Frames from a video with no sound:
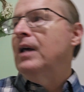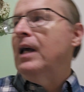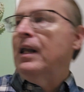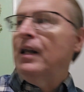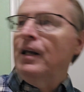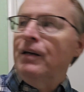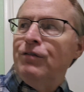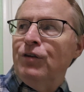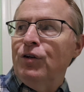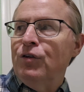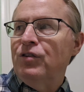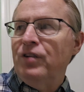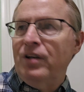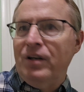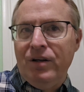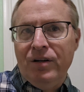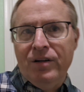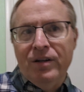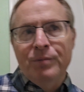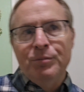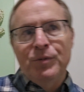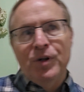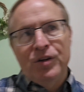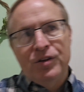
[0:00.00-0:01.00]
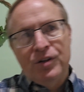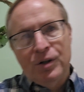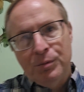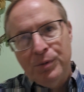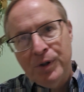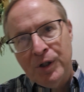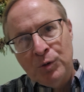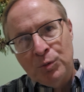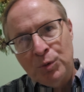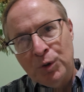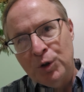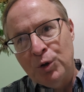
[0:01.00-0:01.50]
and if you tell them that they're
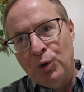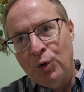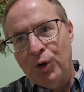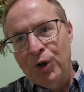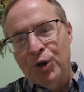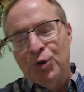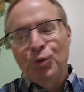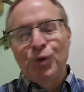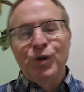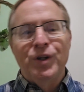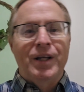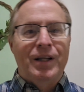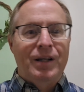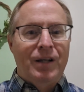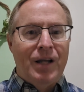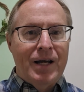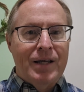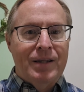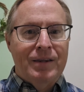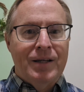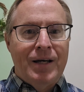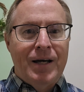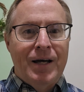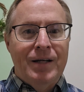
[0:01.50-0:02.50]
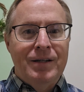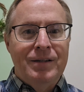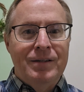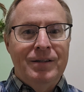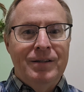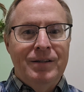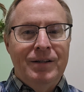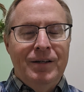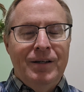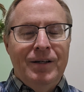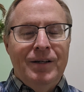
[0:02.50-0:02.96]
being recorded, would they like that?